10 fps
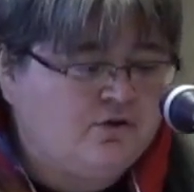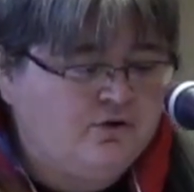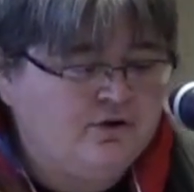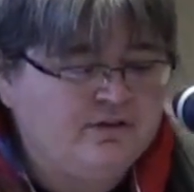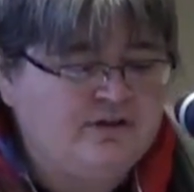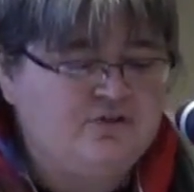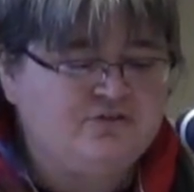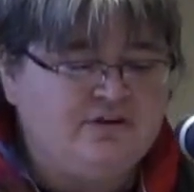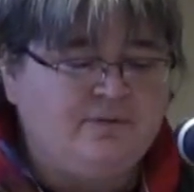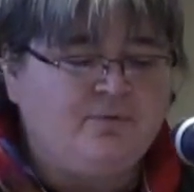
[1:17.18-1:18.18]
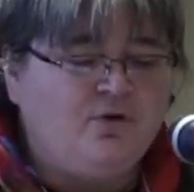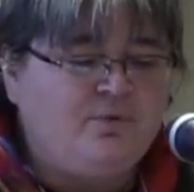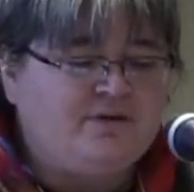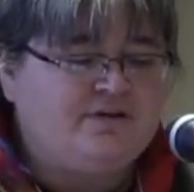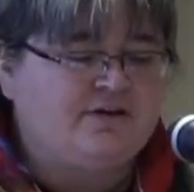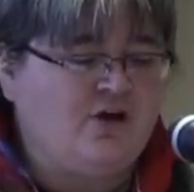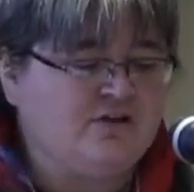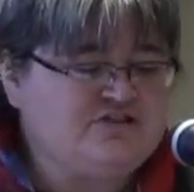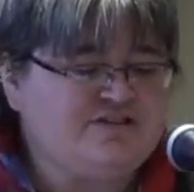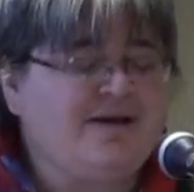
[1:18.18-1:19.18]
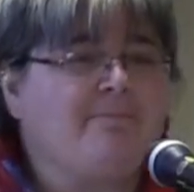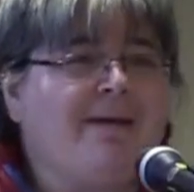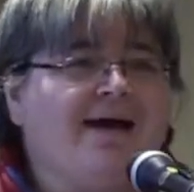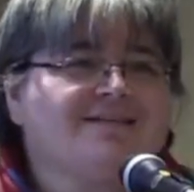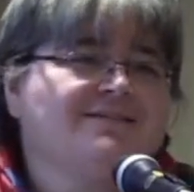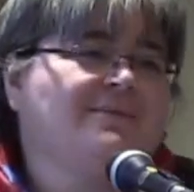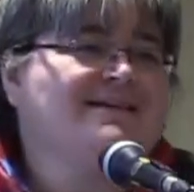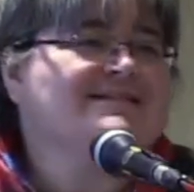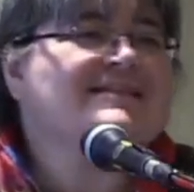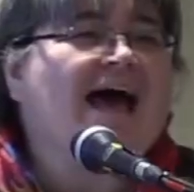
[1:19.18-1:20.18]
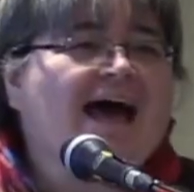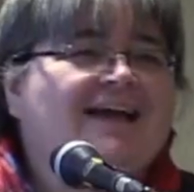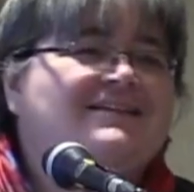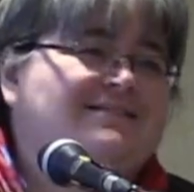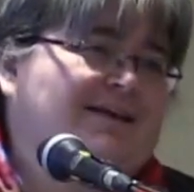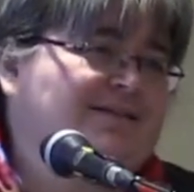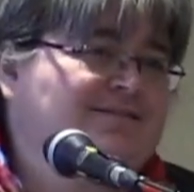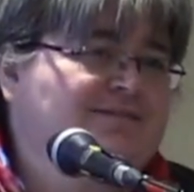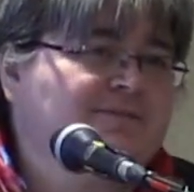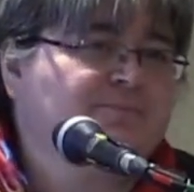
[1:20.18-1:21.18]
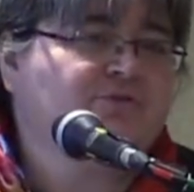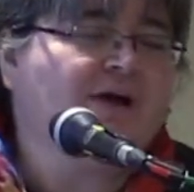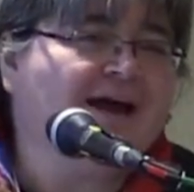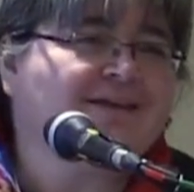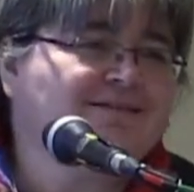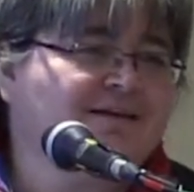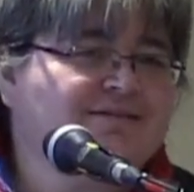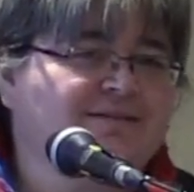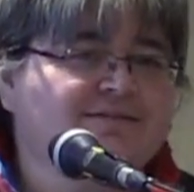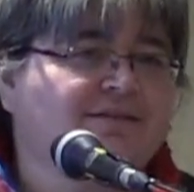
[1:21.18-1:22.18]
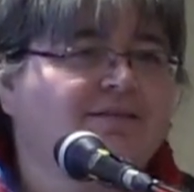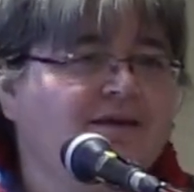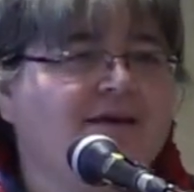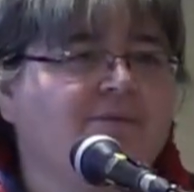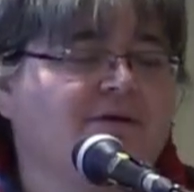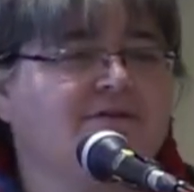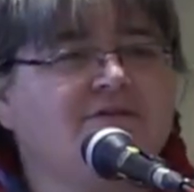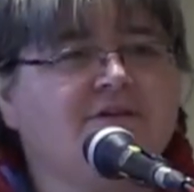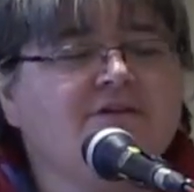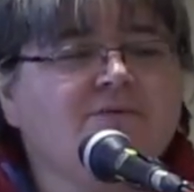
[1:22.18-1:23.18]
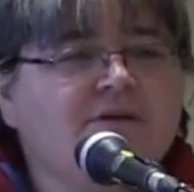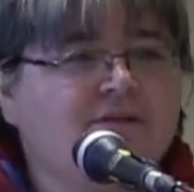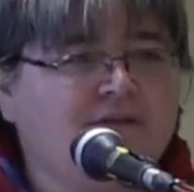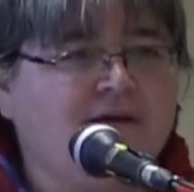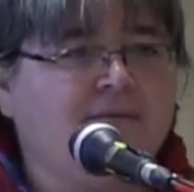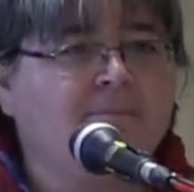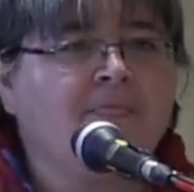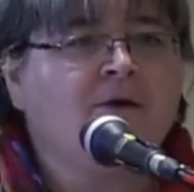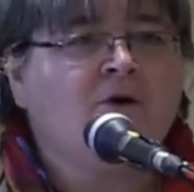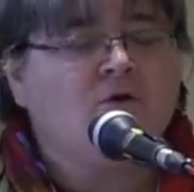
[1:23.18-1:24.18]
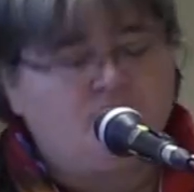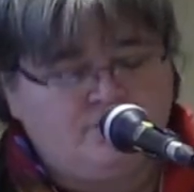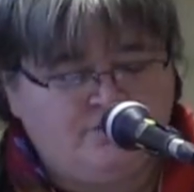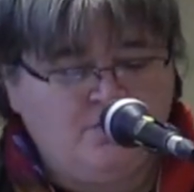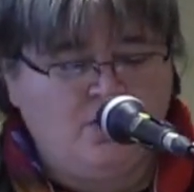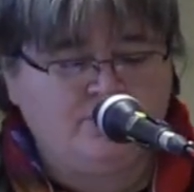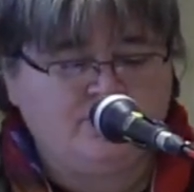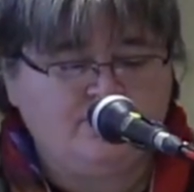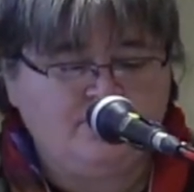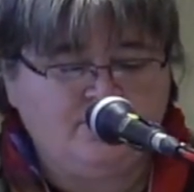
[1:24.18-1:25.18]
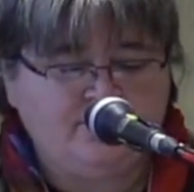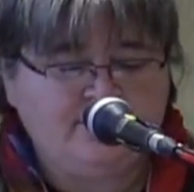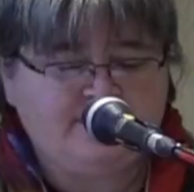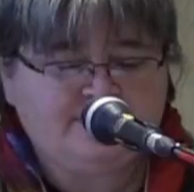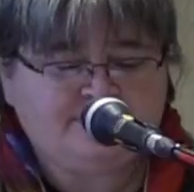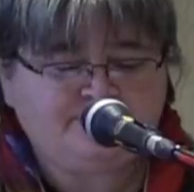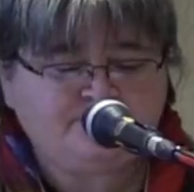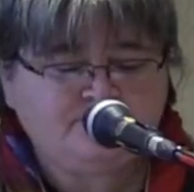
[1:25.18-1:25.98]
Currently using appropriate technology that maximizes access. So access is a theme, a continuing theme for smaller communities.